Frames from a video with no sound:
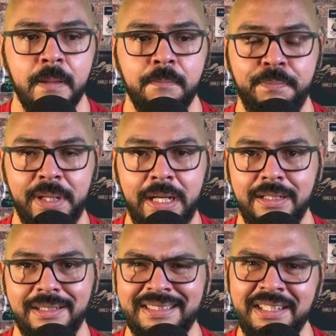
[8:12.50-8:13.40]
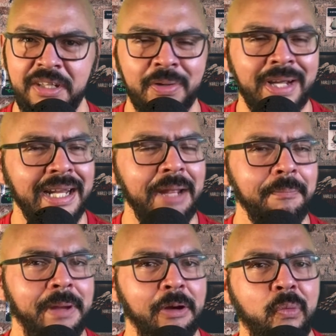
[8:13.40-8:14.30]
but, kind of like
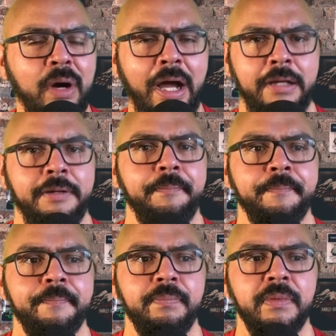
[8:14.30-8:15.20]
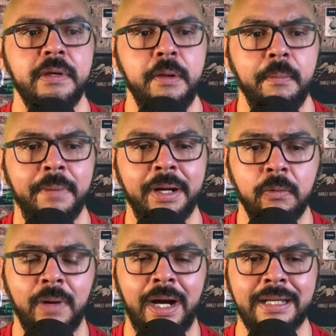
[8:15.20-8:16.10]
marijuana.
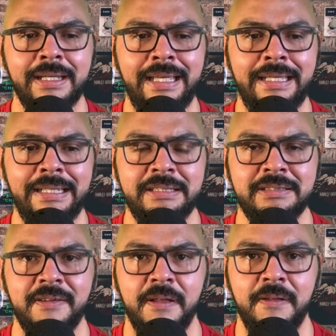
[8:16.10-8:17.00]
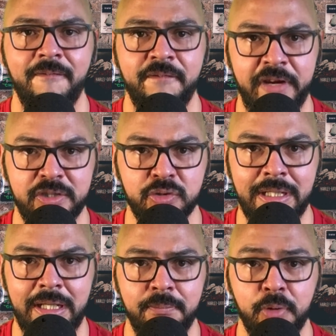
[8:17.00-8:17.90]
Marijuana is
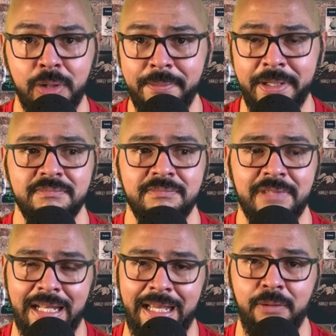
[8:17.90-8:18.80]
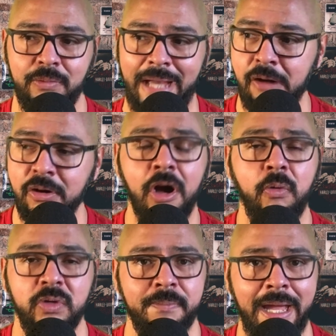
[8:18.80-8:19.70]
federally prohibited, like alcohol
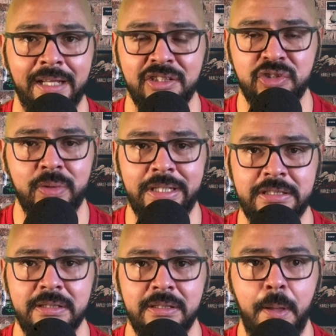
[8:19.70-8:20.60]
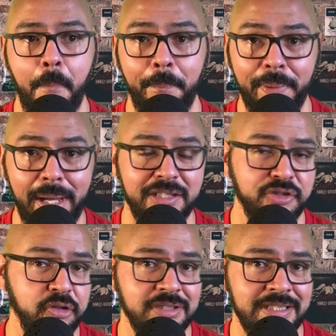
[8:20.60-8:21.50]
was back in the 20s. But
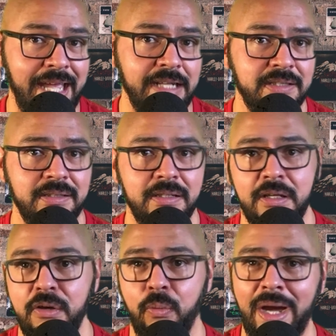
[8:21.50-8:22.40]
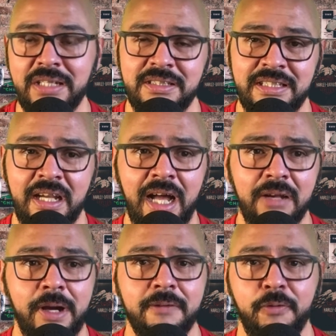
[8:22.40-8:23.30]
certain states, Washington,
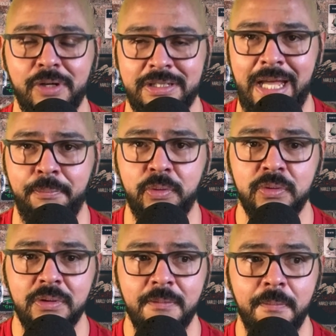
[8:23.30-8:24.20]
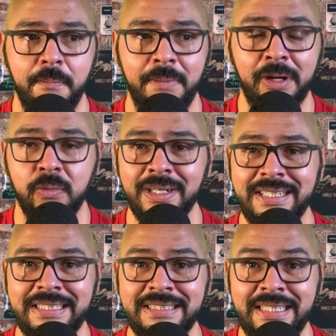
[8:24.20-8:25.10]
Colorado, for example, marijuana
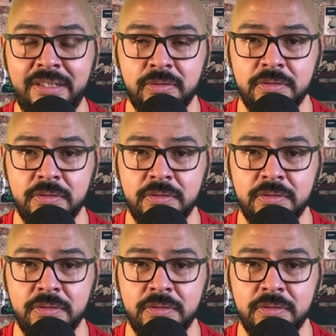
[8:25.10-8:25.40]
is legal.